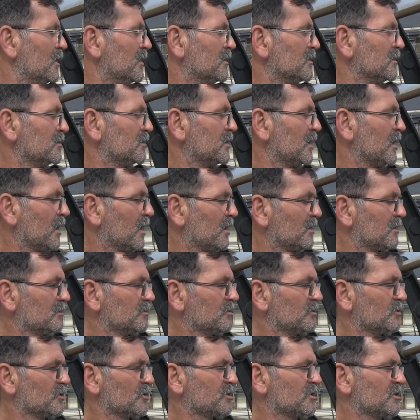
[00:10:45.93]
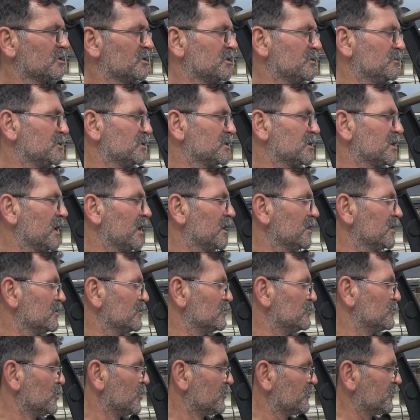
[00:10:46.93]
And just as he was getting
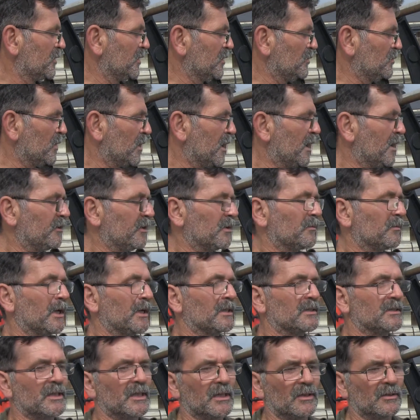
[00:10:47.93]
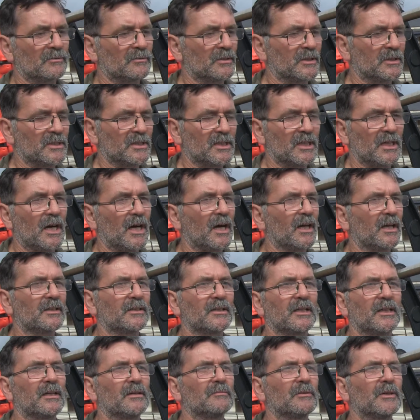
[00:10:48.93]
to roughly where he went down, this guy
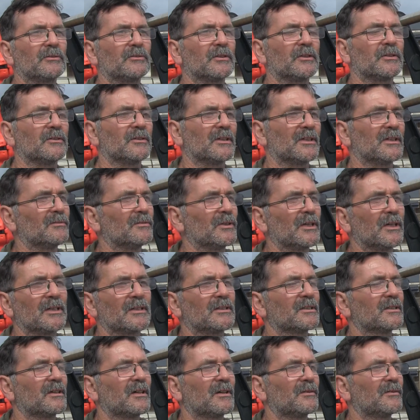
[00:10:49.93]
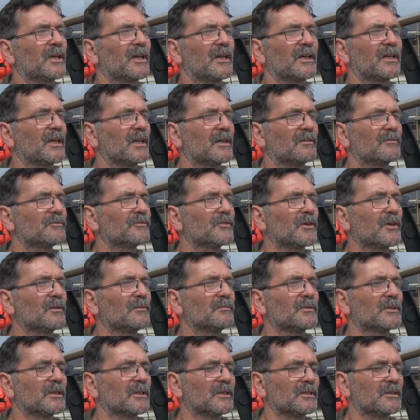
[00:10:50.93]
came out of nowhere. I don't know where he came
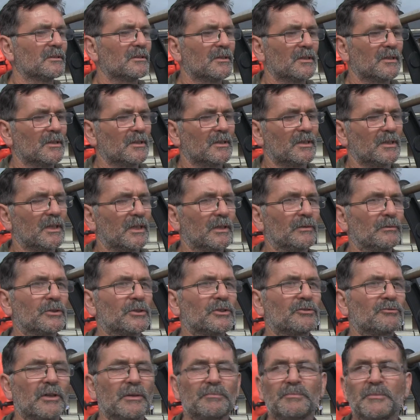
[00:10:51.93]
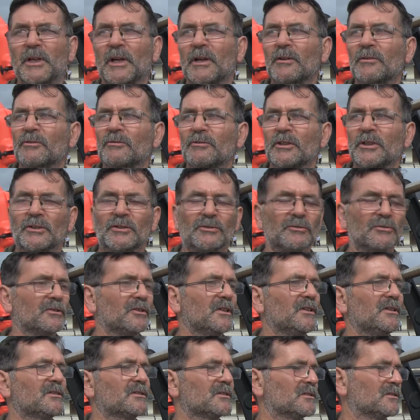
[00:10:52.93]
from, and he was stripped down to his
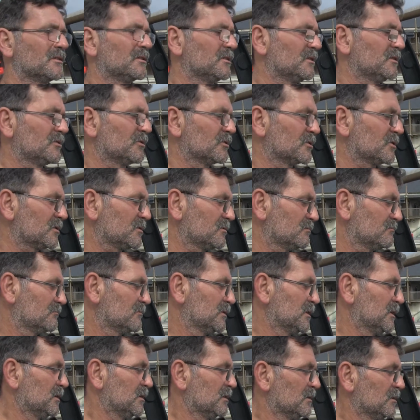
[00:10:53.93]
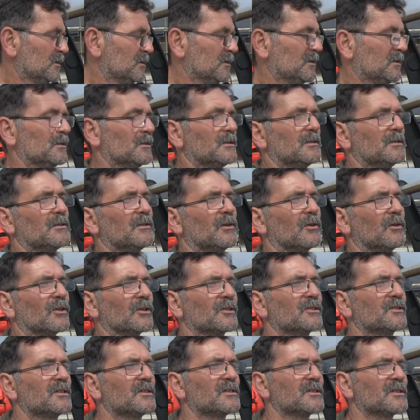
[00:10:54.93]
undies, and he just
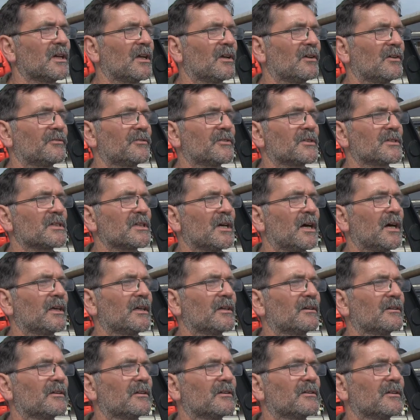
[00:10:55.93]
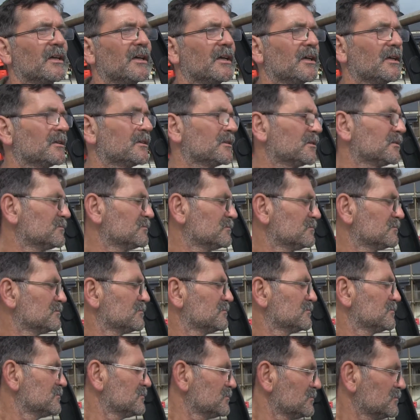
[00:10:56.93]
launched himself off the side of the thing, and
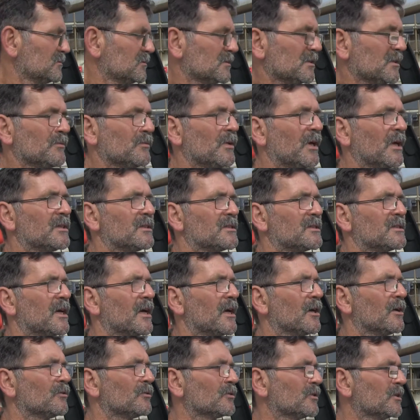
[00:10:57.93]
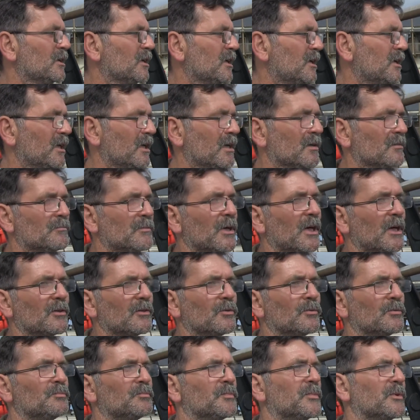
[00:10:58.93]
he went down and he came
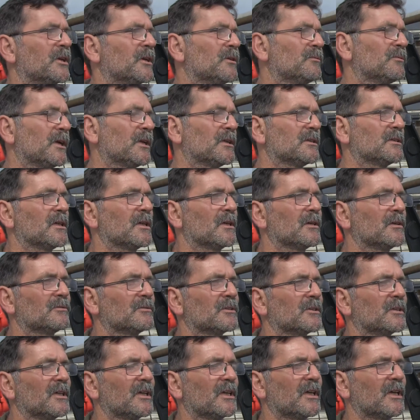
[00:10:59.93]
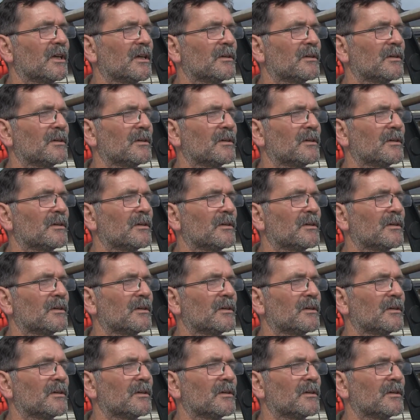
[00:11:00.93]
back up, and he went down and he